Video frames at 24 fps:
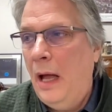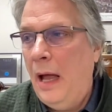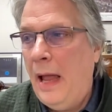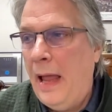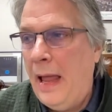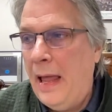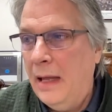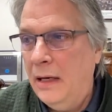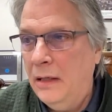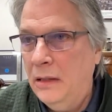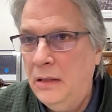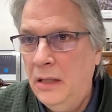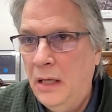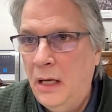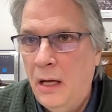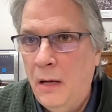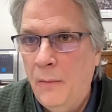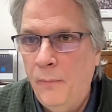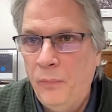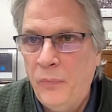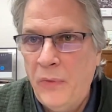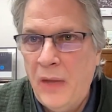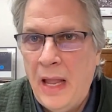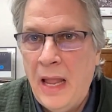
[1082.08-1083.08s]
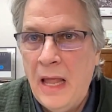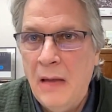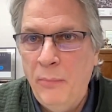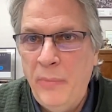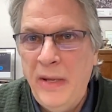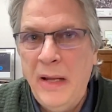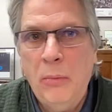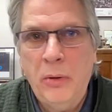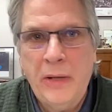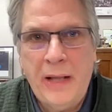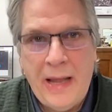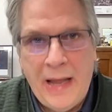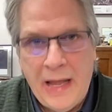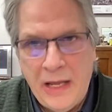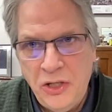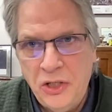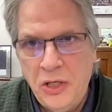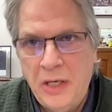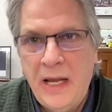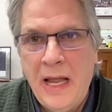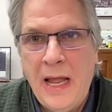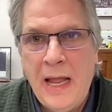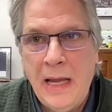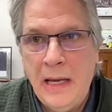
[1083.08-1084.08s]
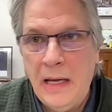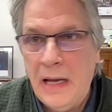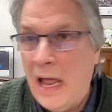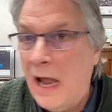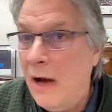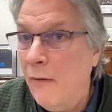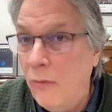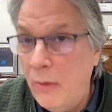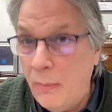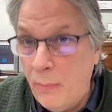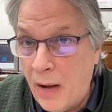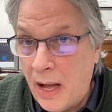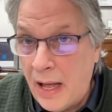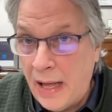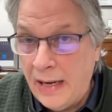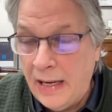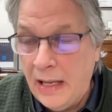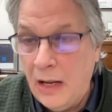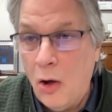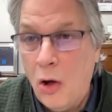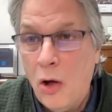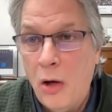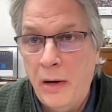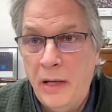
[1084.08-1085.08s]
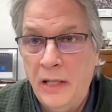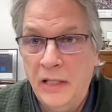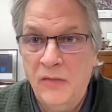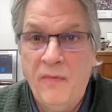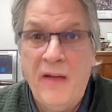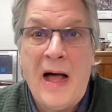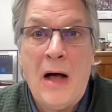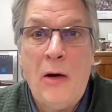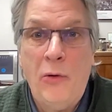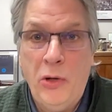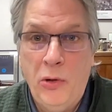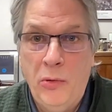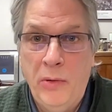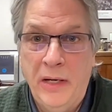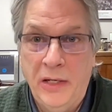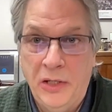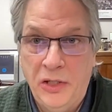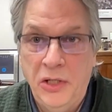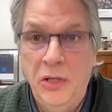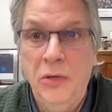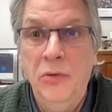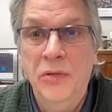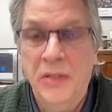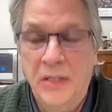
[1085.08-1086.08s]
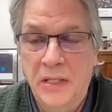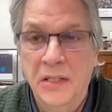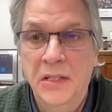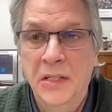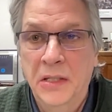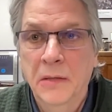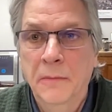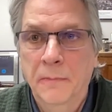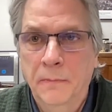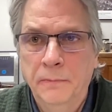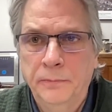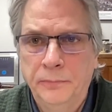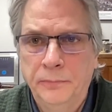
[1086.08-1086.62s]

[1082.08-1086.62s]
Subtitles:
and be able to educate everybody on its value and its uses.